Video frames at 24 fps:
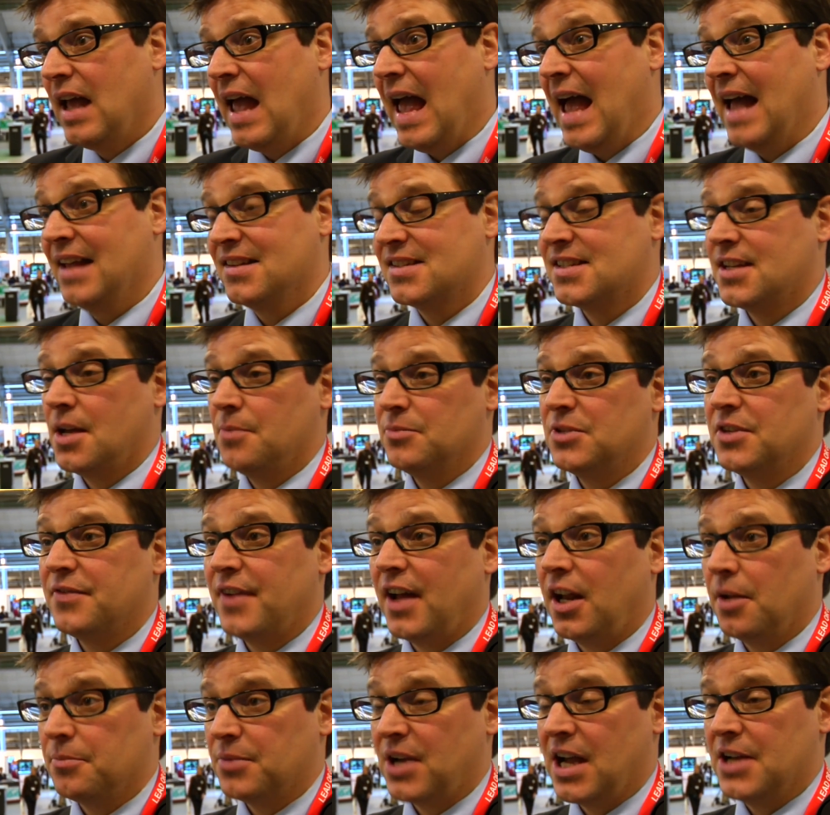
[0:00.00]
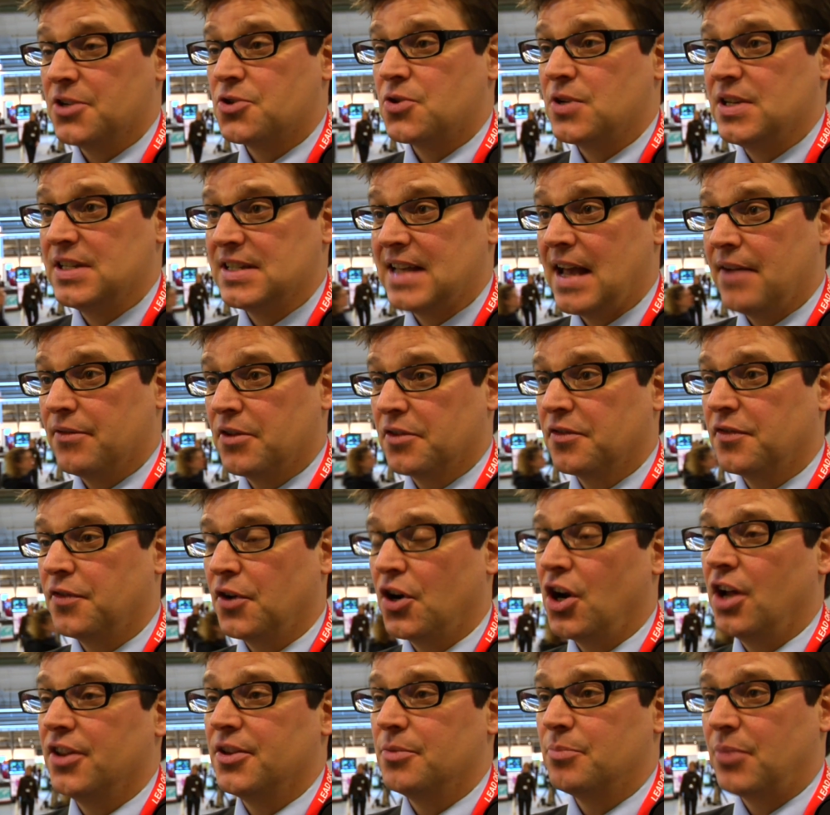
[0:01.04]
and some developed countries have their foot
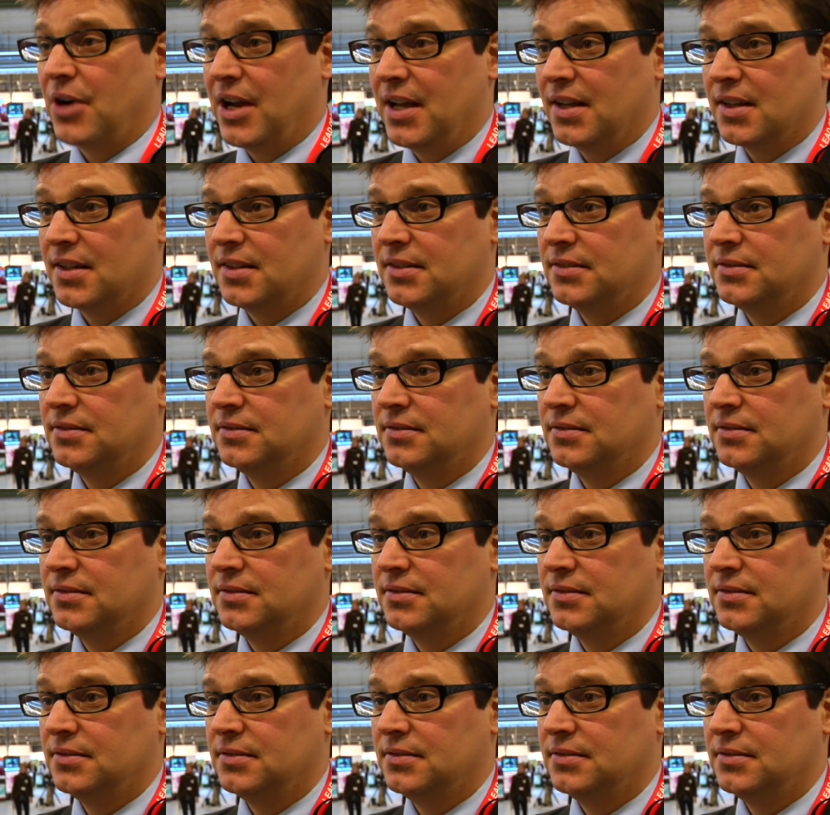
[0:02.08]
on the brake.